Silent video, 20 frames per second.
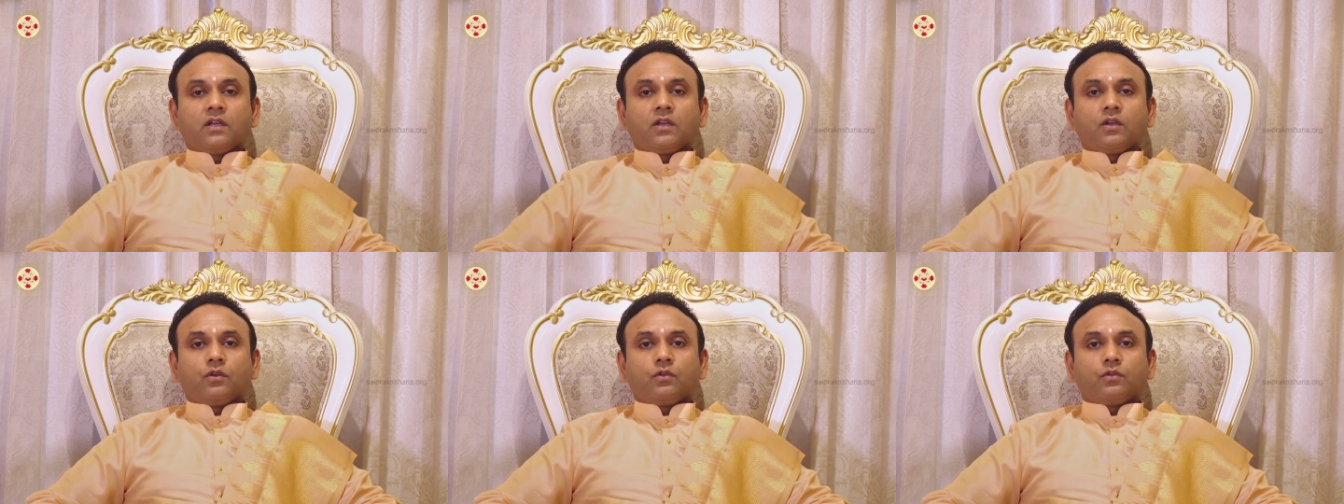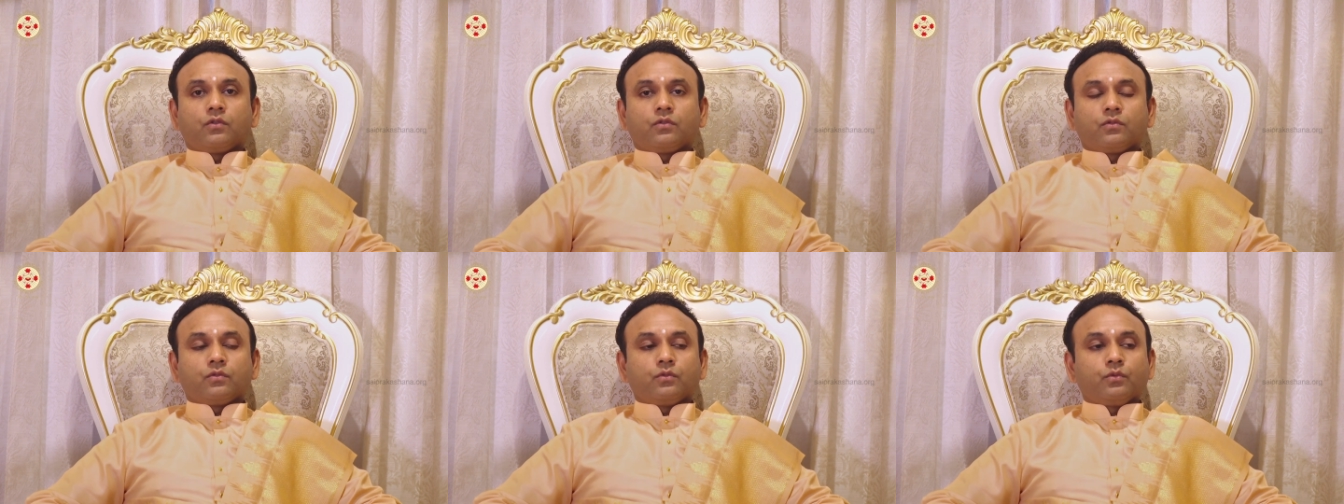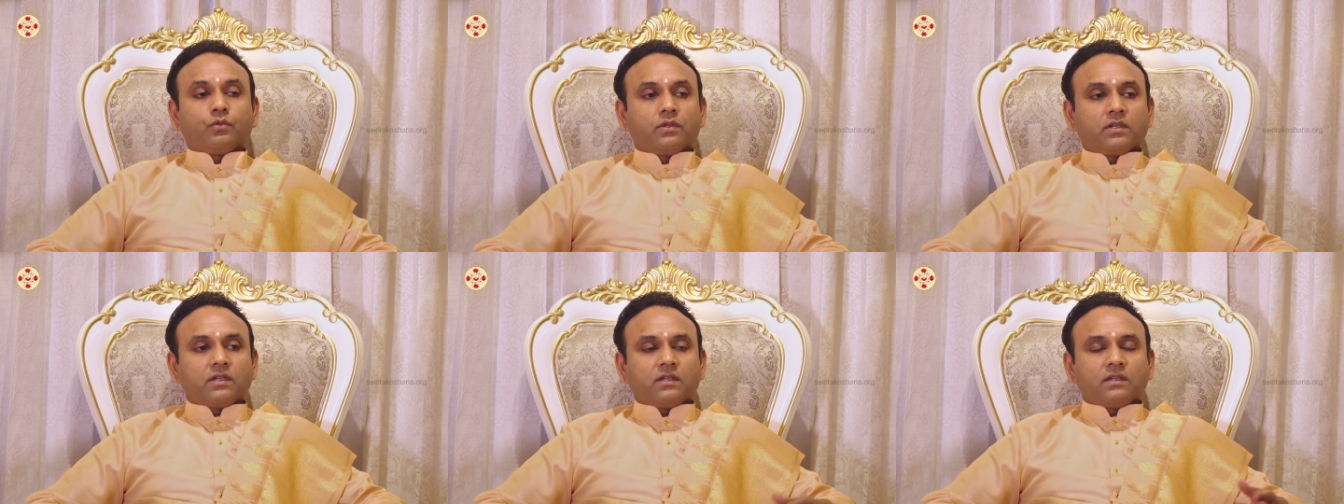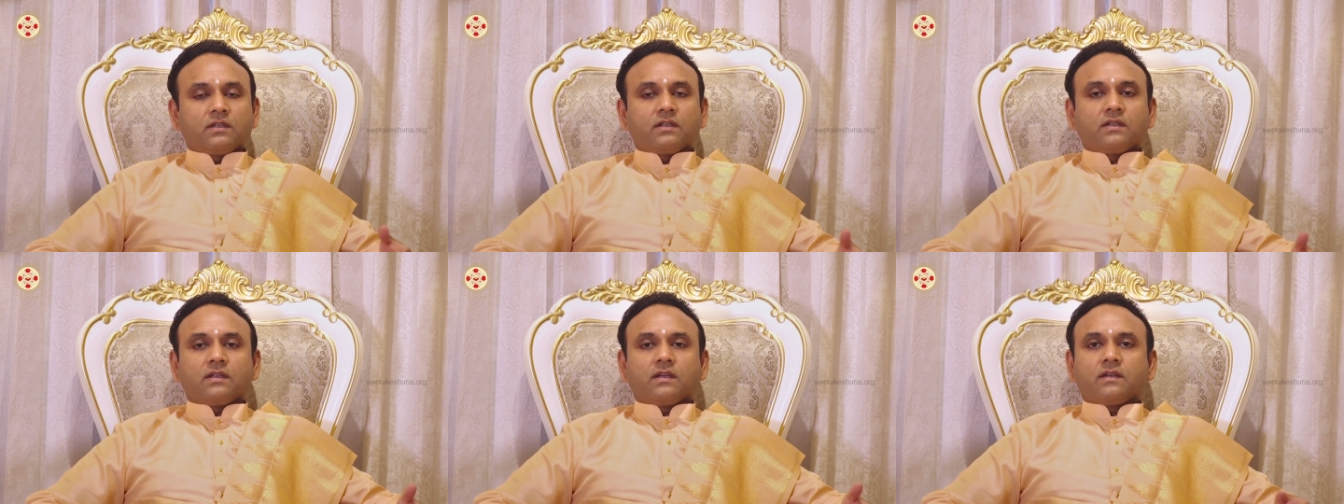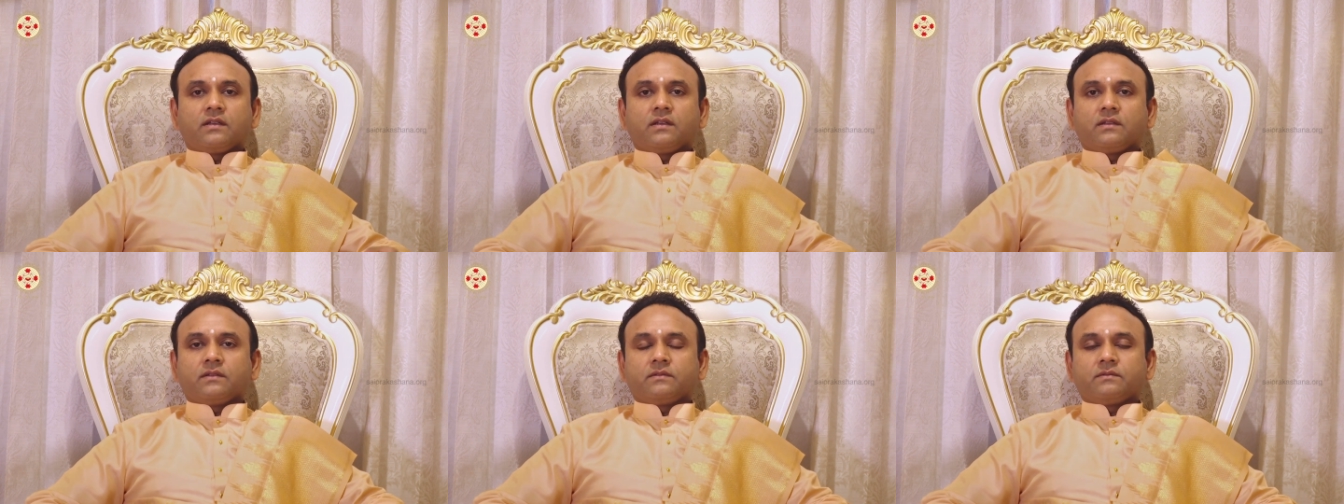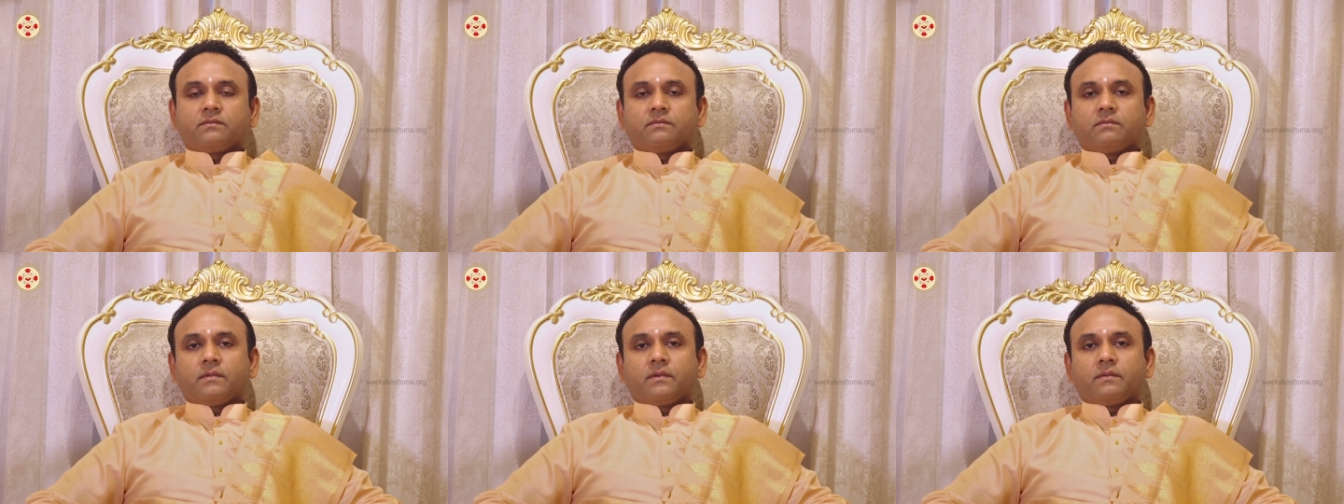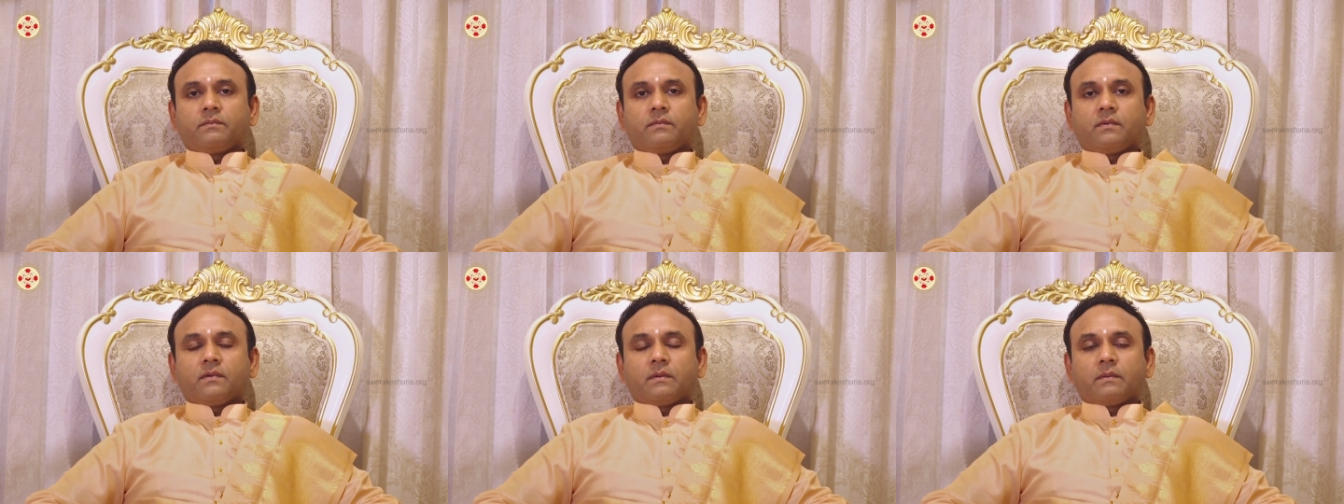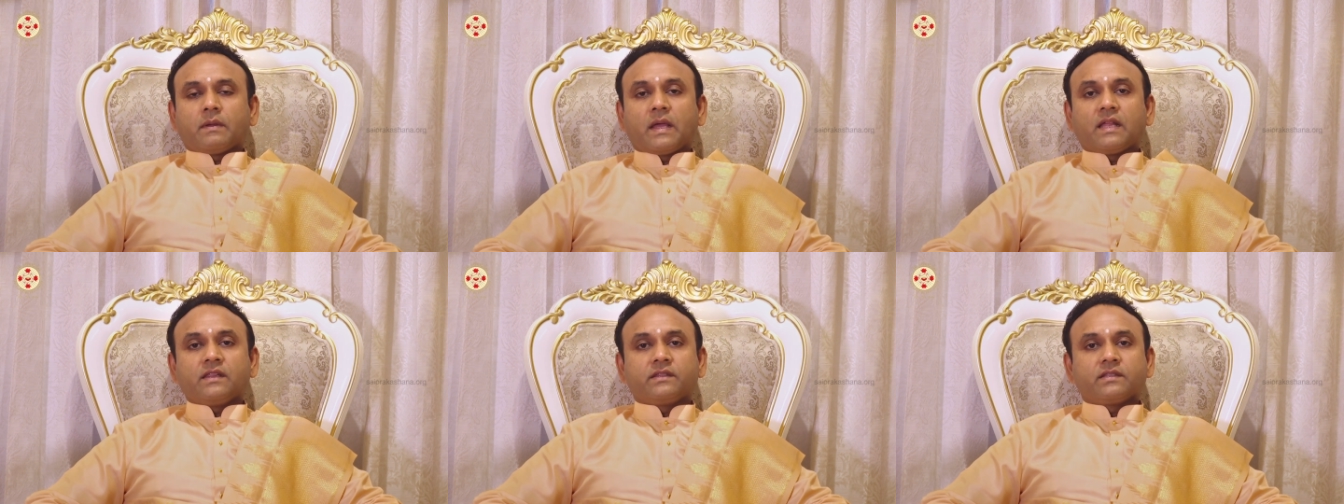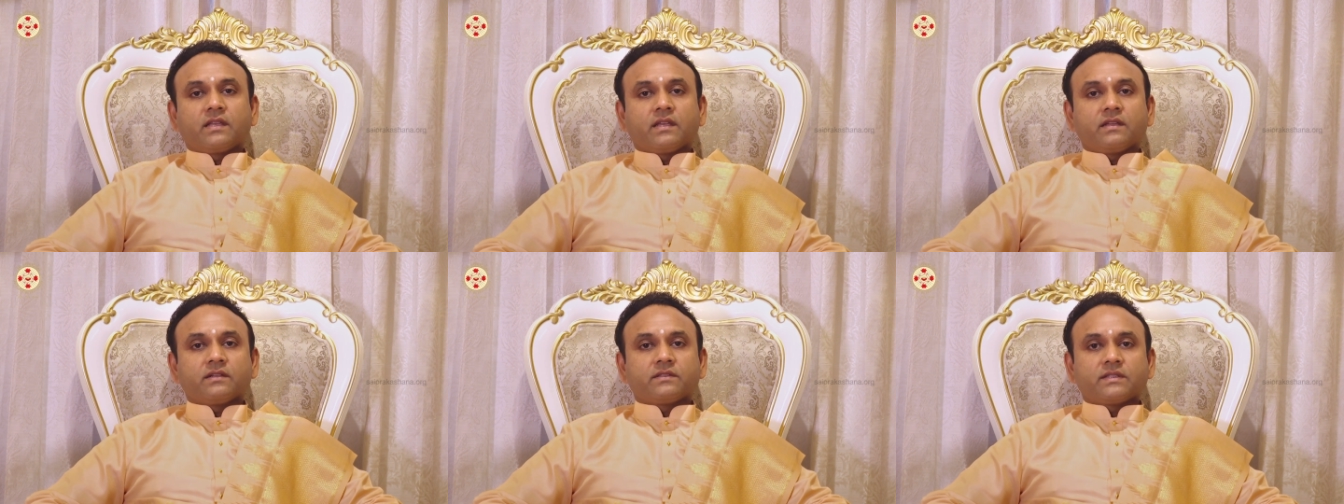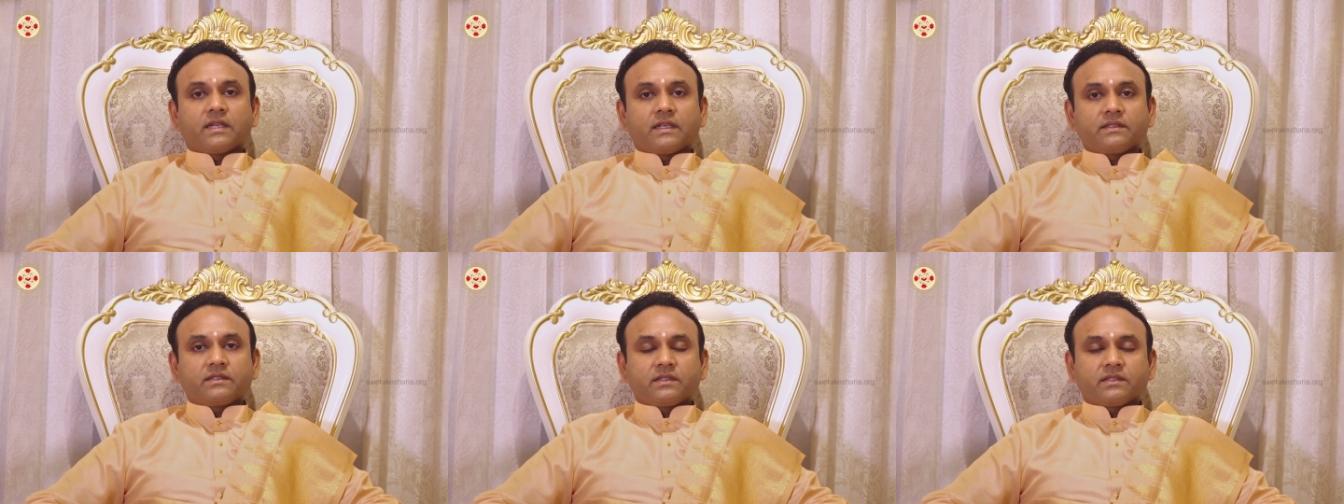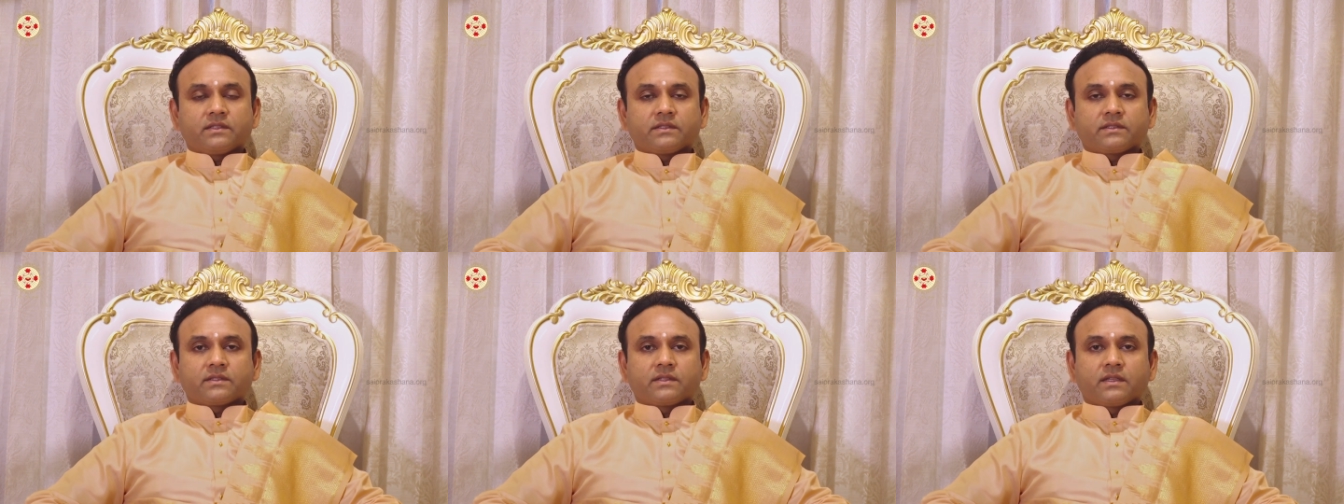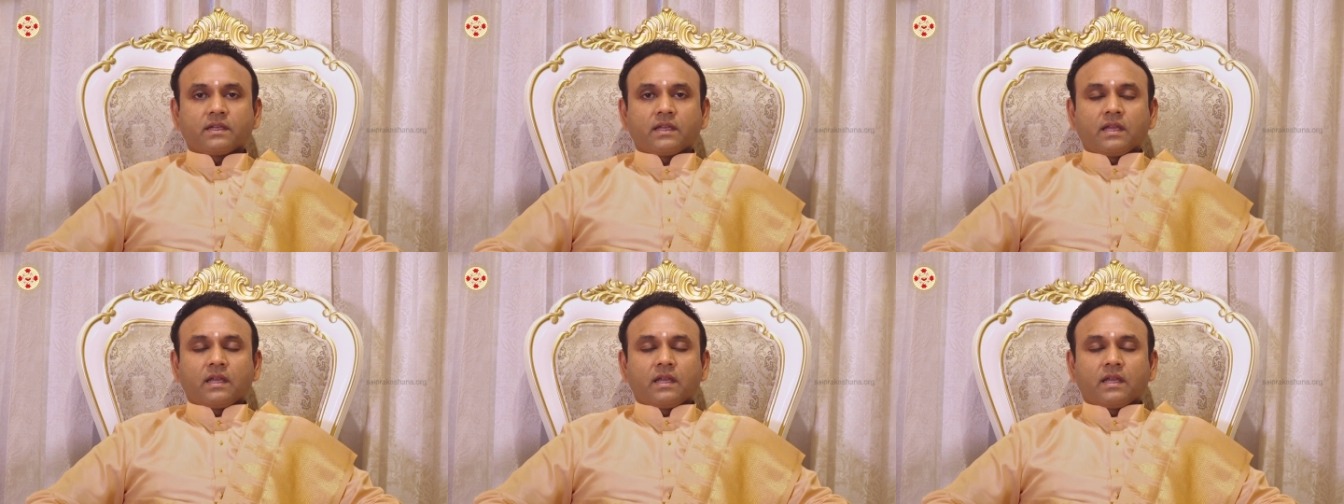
rural healthcare centers.